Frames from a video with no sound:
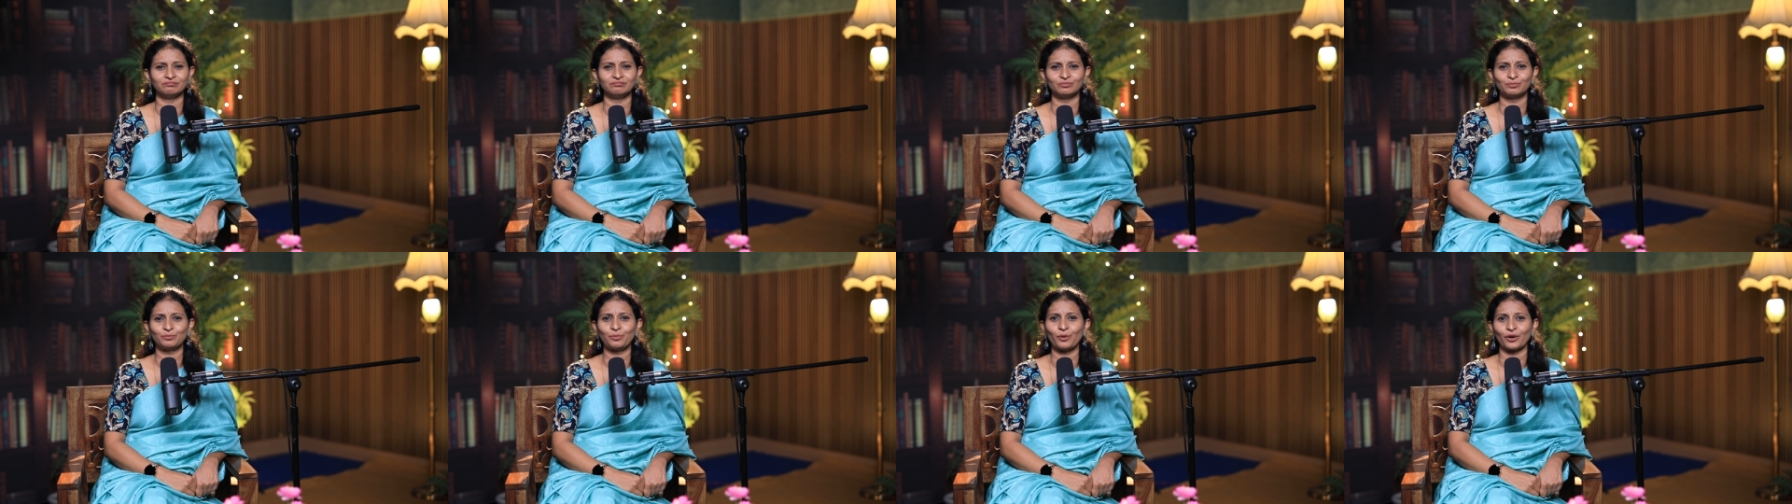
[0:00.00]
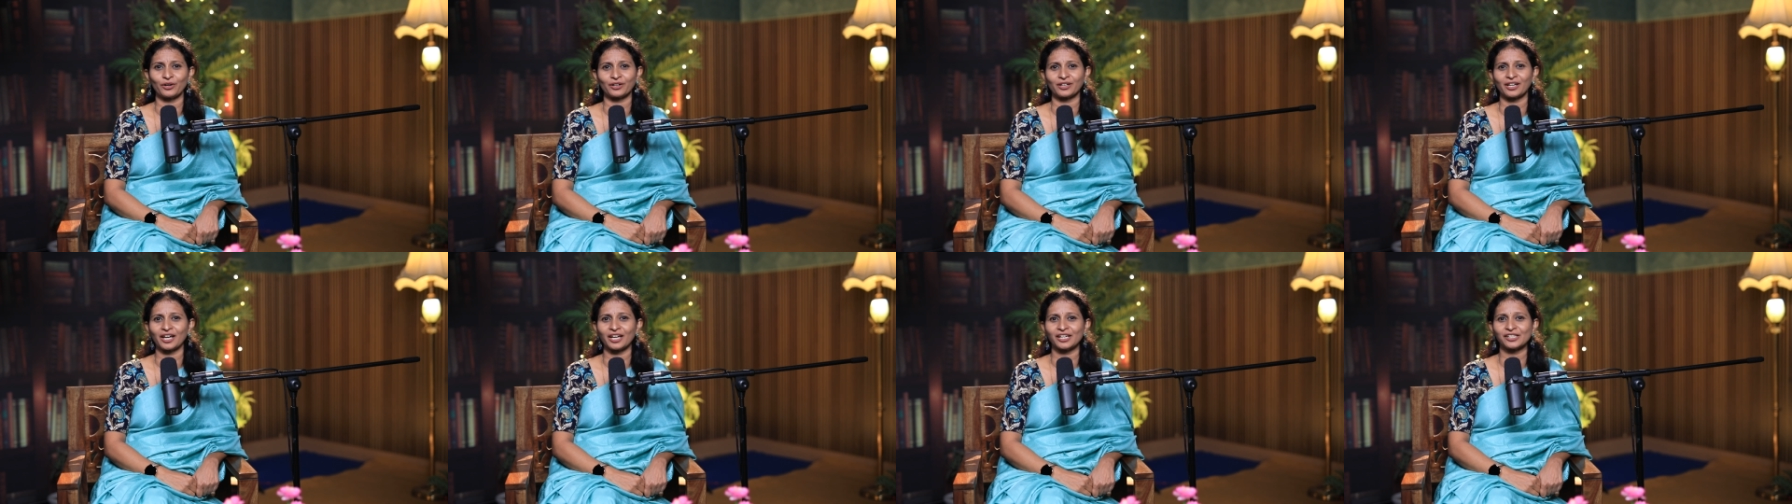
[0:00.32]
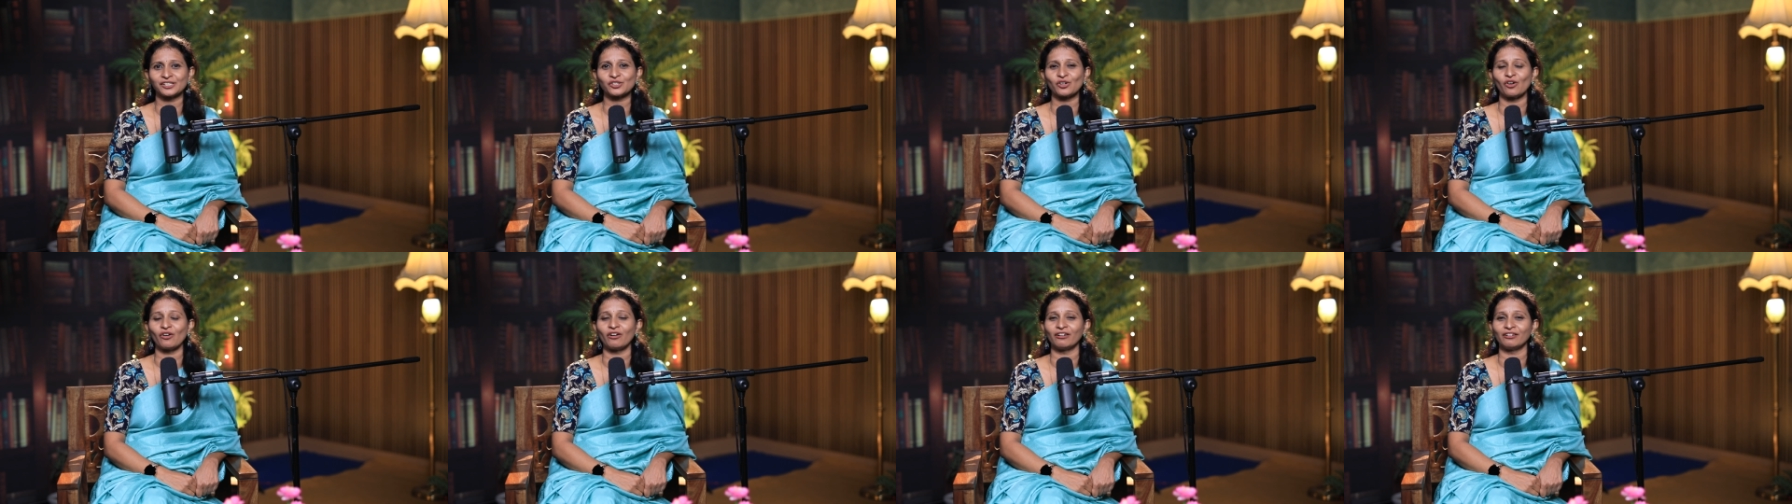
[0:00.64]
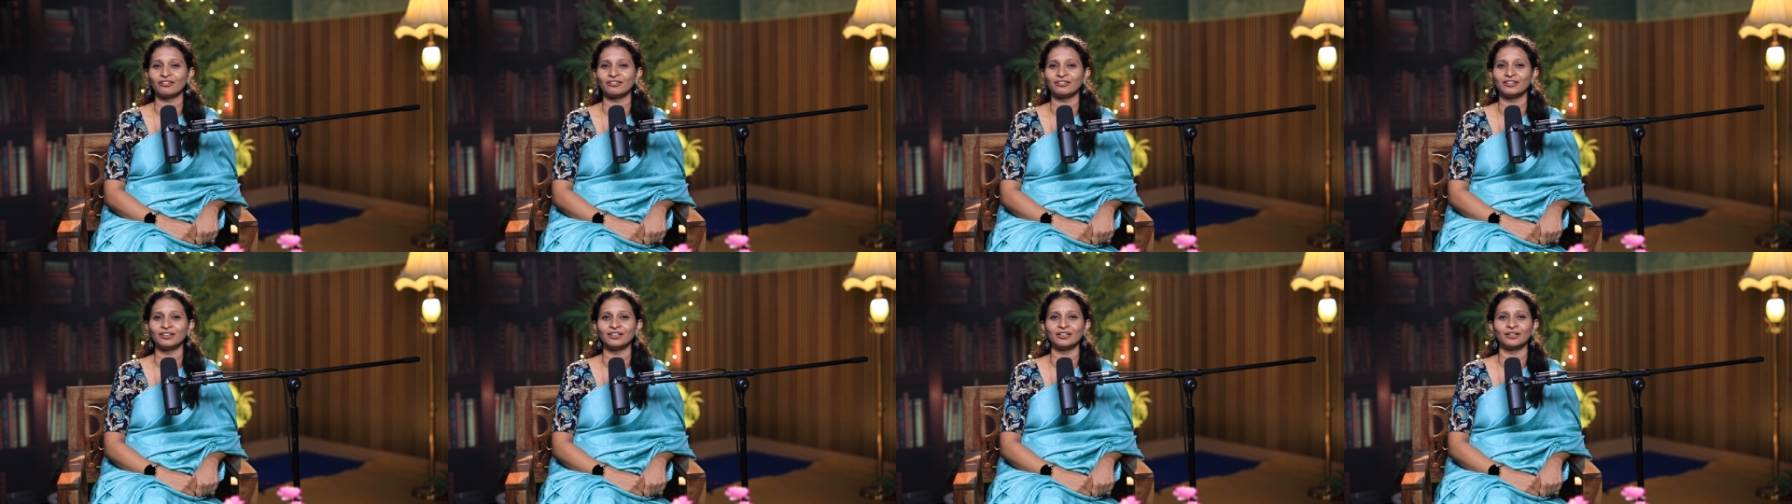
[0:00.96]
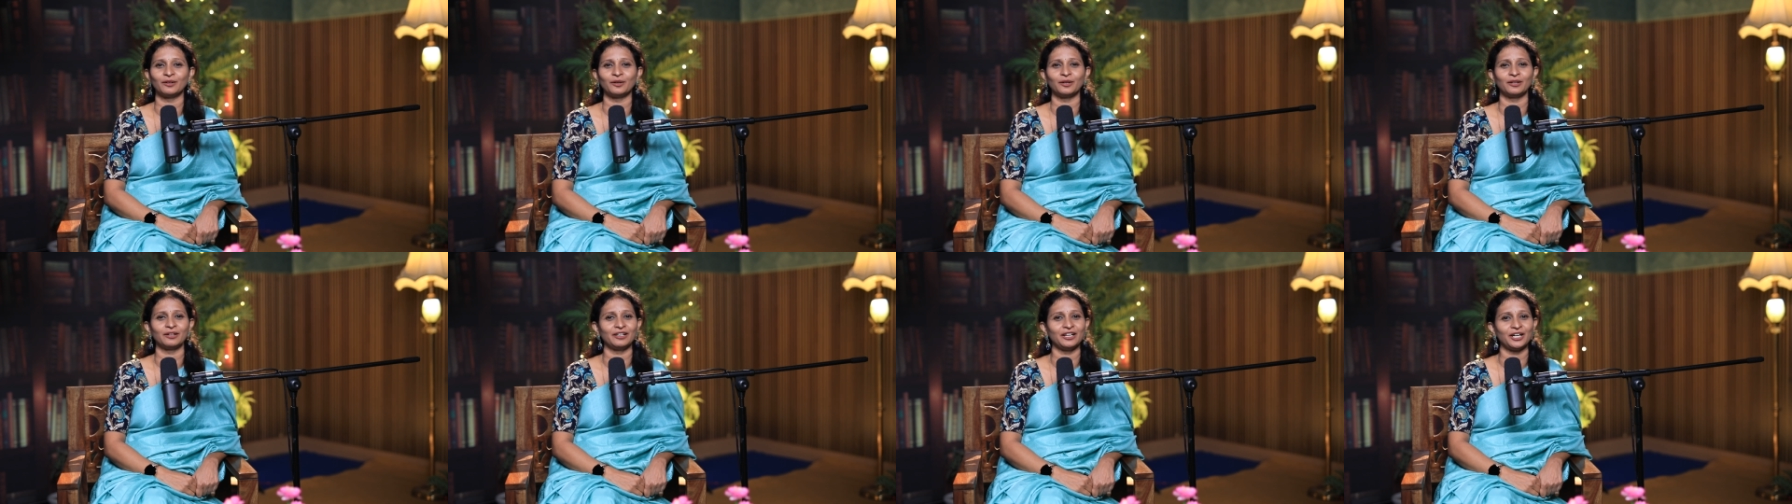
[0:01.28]
podcast on
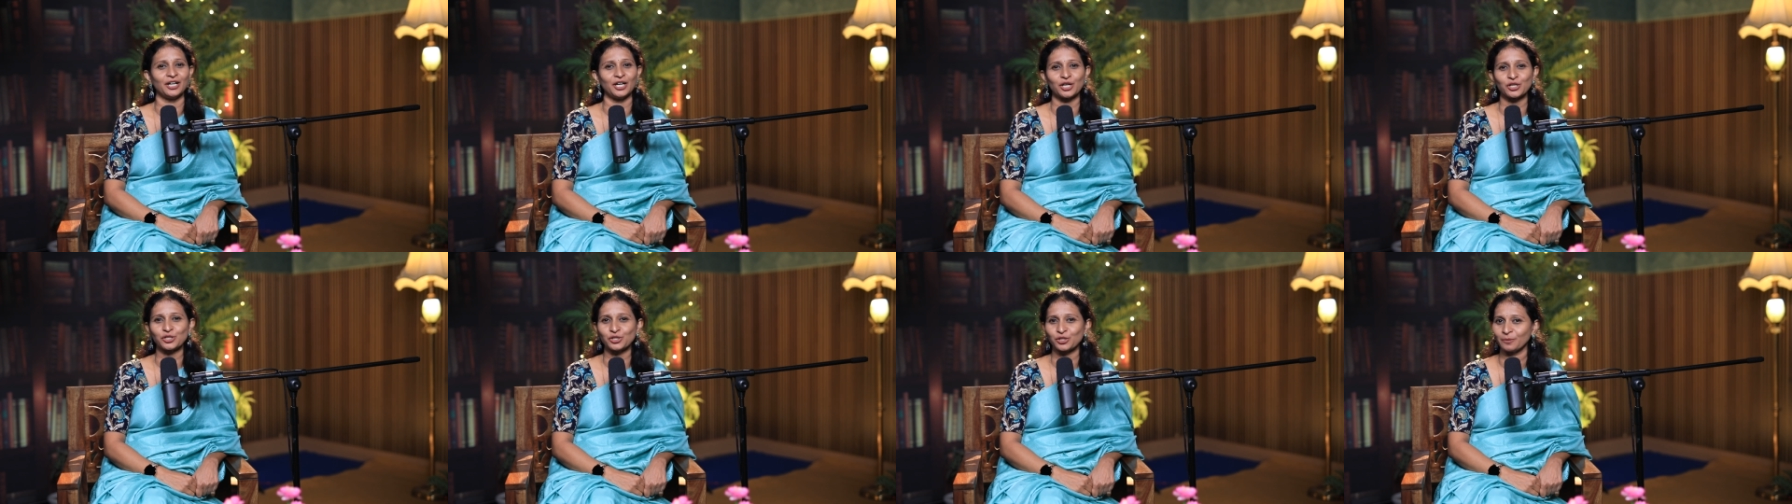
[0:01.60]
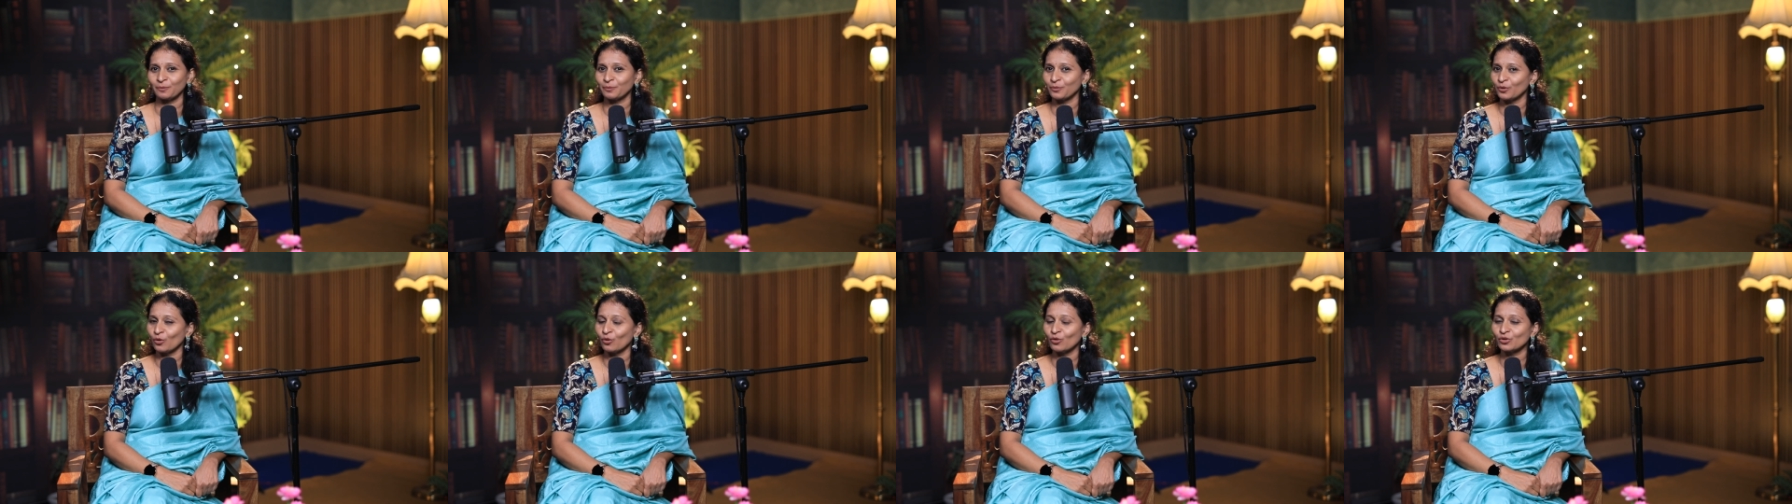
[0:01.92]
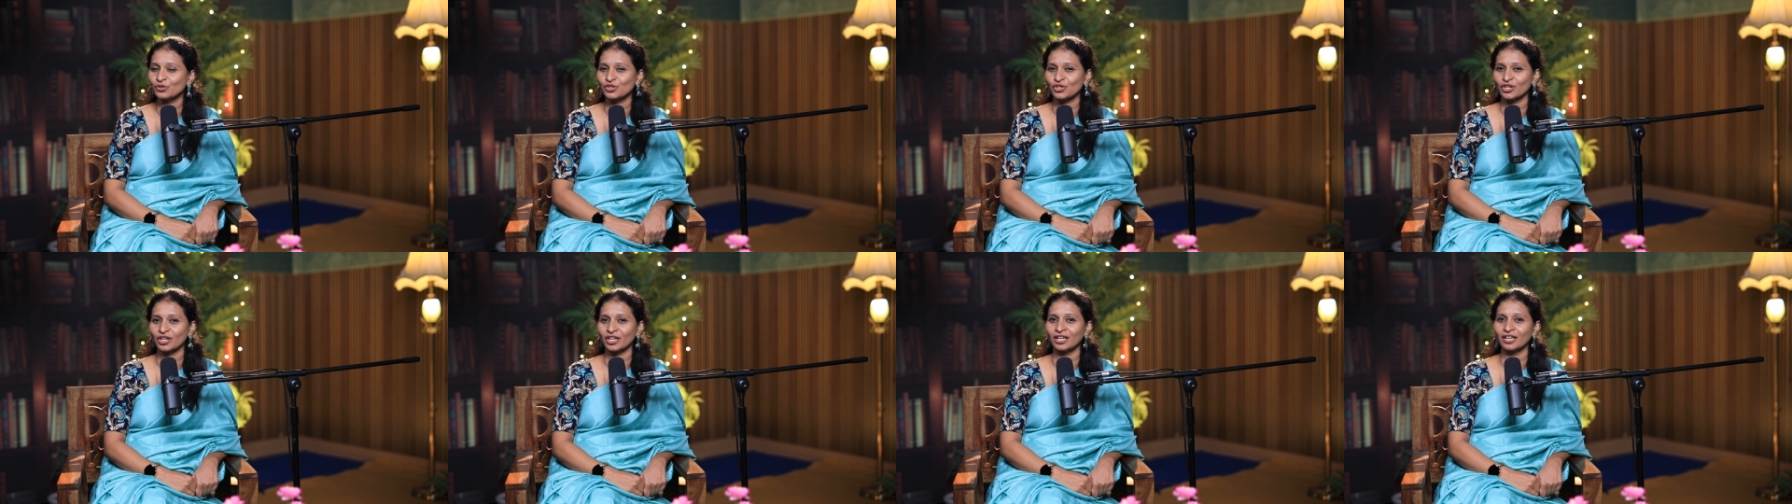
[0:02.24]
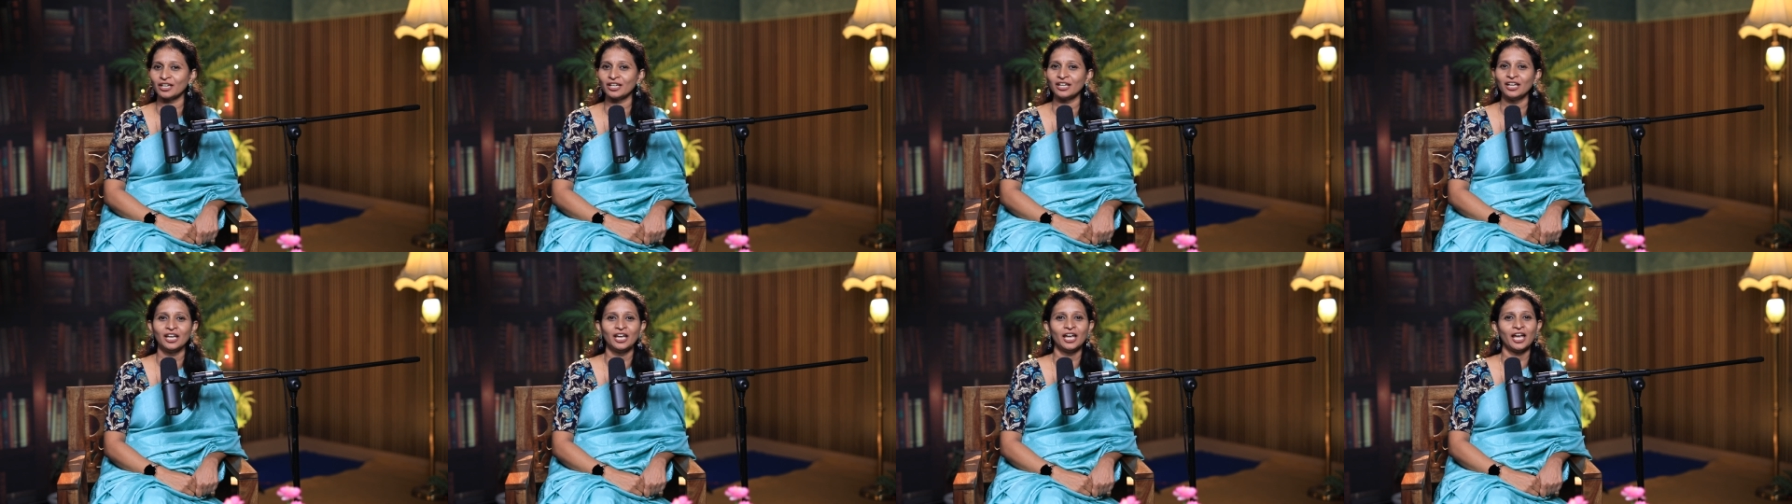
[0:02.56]
leadership coaching